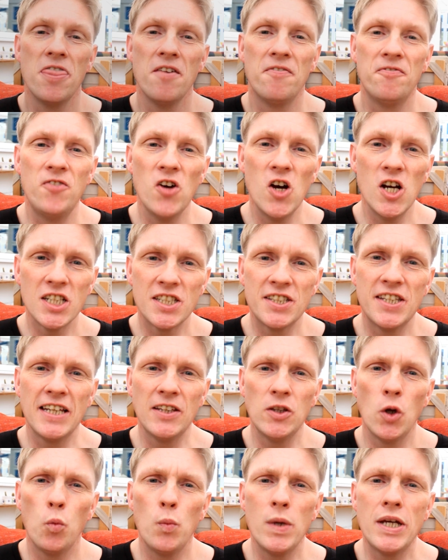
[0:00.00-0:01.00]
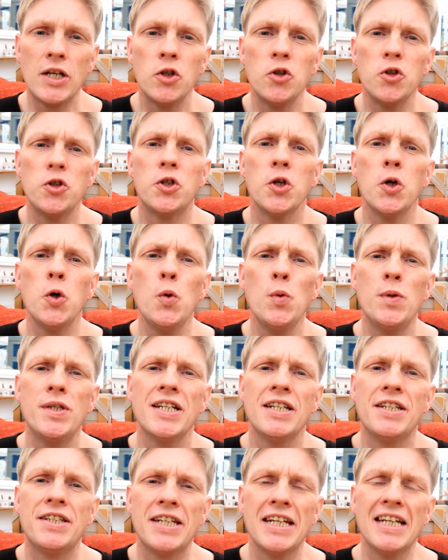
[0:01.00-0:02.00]
The first thing that we can do
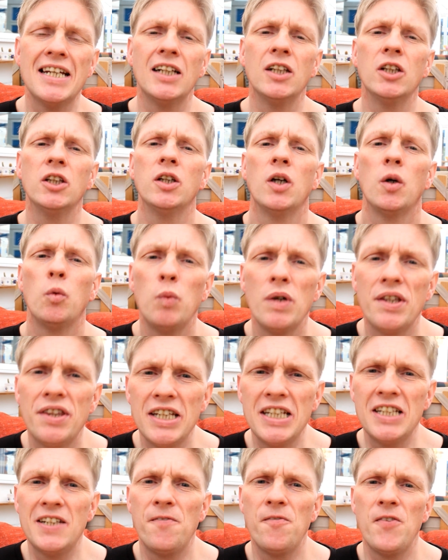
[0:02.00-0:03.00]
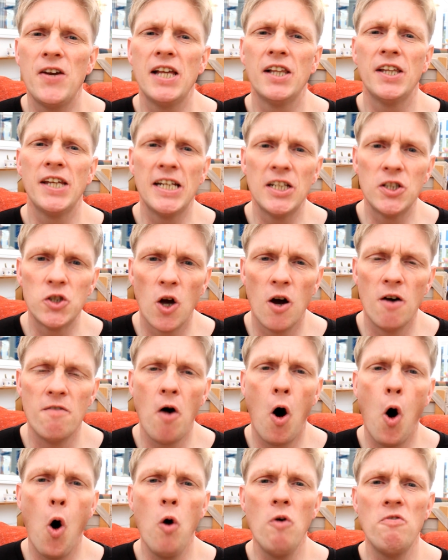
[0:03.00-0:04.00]
to deal with these feelings
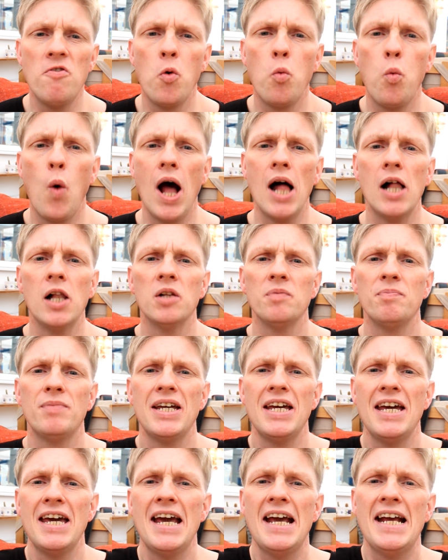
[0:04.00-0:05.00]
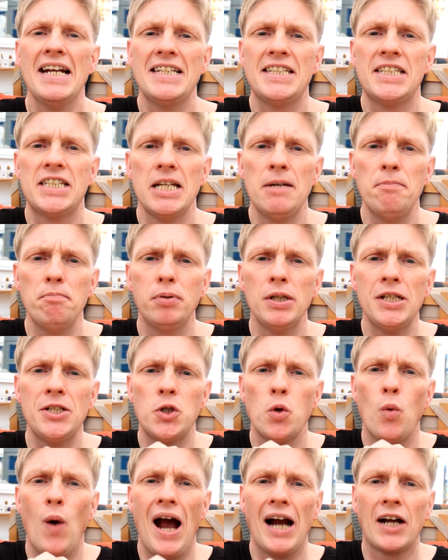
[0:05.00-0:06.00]
of overwhelm is simply
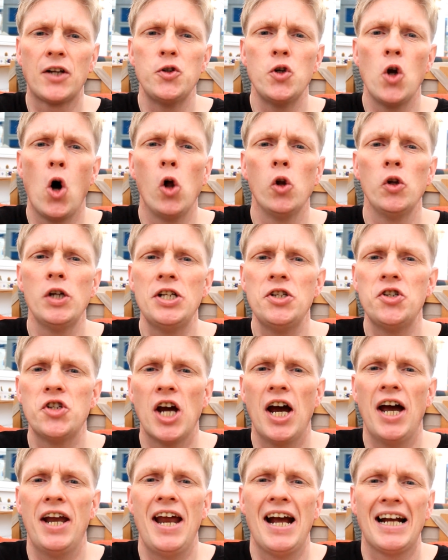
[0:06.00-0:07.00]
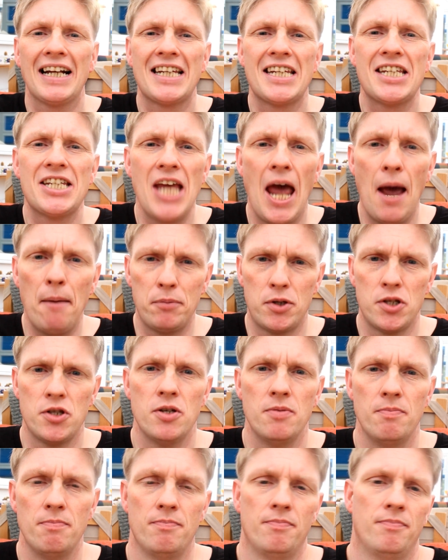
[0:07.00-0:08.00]
to acknowledge and accept
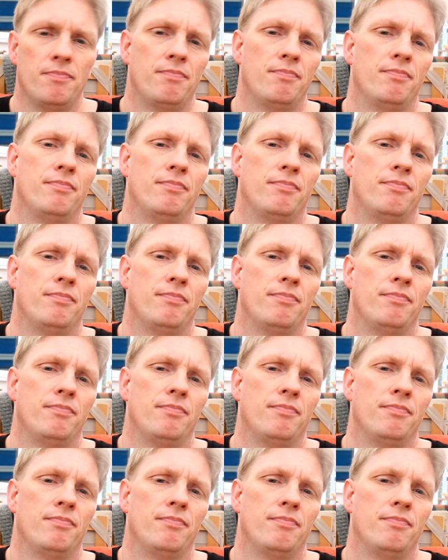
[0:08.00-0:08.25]
them.